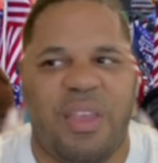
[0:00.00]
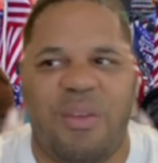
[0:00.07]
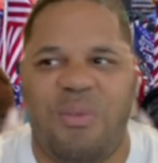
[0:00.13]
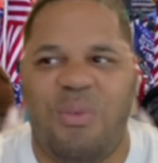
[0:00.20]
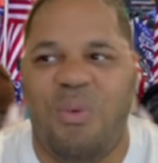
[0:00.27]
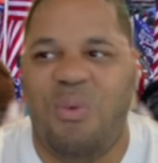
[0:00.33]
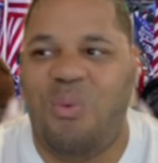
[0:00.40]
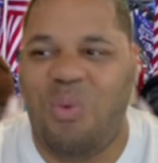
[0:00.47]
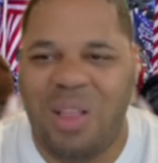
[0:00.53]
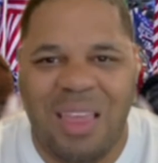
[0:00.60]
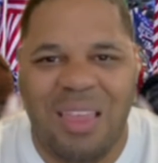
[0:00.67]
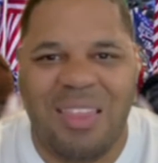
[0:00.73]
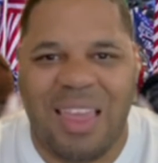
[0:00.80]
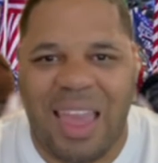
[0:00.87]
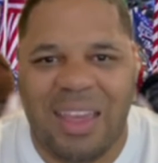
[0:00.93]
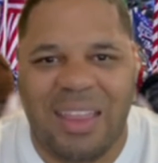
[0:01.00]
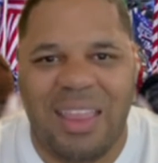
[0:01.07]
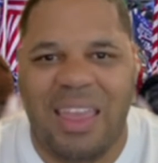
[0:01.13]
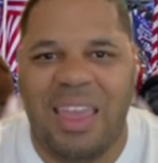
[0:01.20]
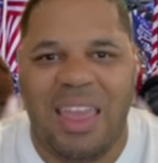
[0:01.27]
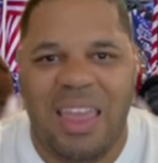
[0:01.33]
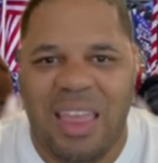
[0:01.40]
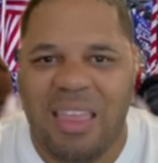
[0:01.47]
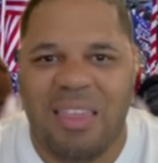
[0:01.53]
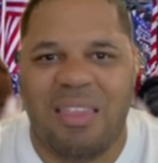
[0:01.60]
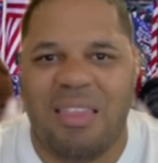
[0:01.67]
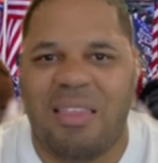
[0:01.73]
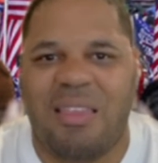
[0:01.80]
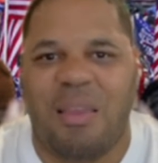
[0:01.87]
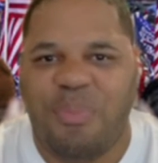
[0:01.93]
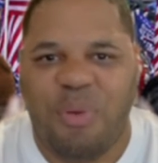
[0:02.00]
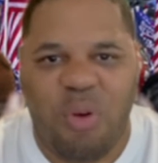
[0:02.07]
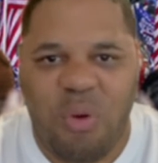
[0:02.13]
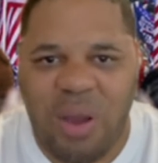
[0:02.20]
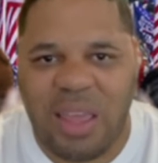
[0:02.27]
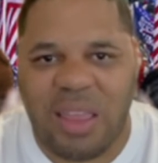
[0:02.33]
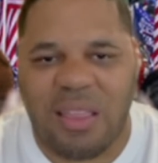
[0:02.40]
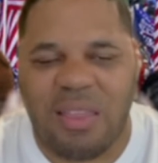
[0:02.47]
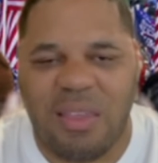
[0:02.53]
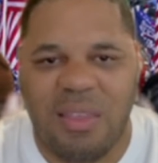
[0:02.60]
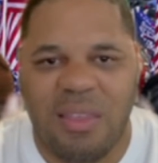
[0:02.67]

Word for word: what exactly is the point?